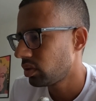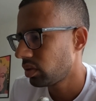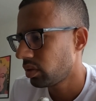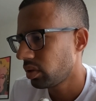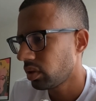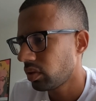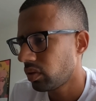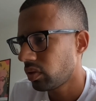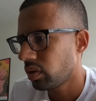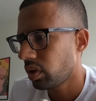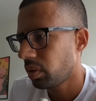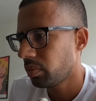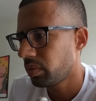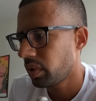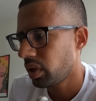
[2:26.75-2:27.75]
a little
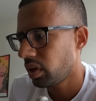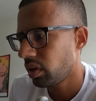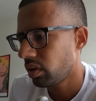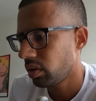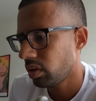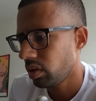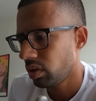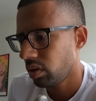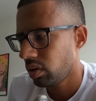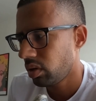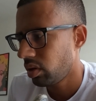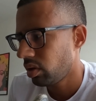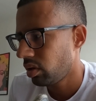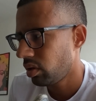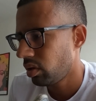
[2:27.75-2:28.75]
updating
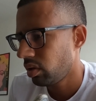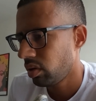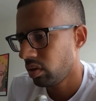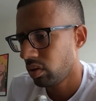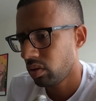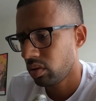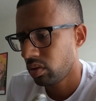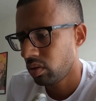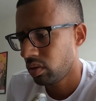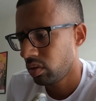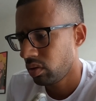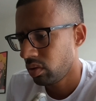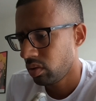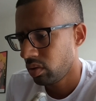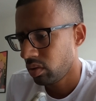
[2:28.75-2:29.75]
there.
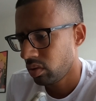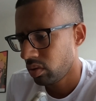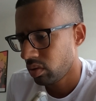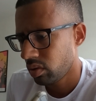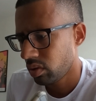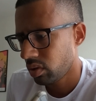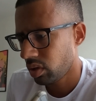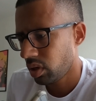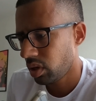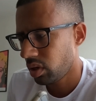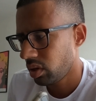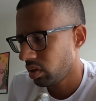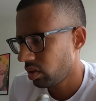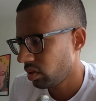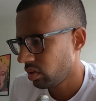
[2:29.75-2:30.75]

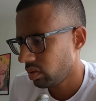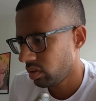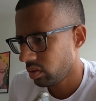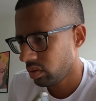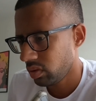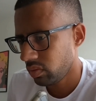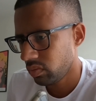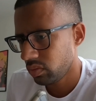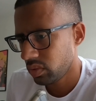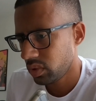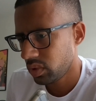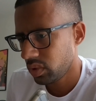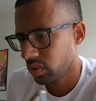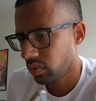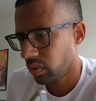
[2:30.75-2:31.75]
Got it. Let's
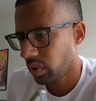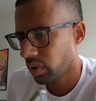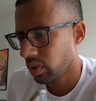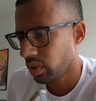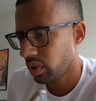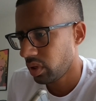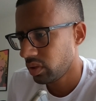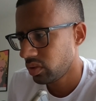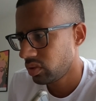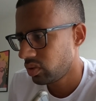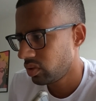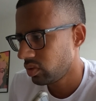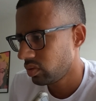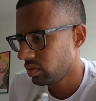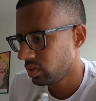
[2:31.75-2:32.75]
see. What are clients
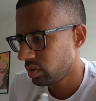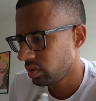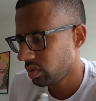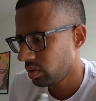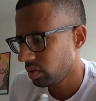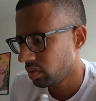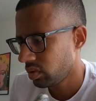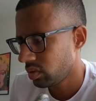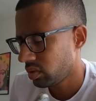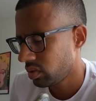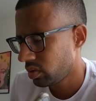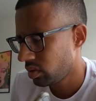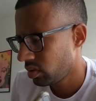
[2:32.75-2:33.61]
choosers?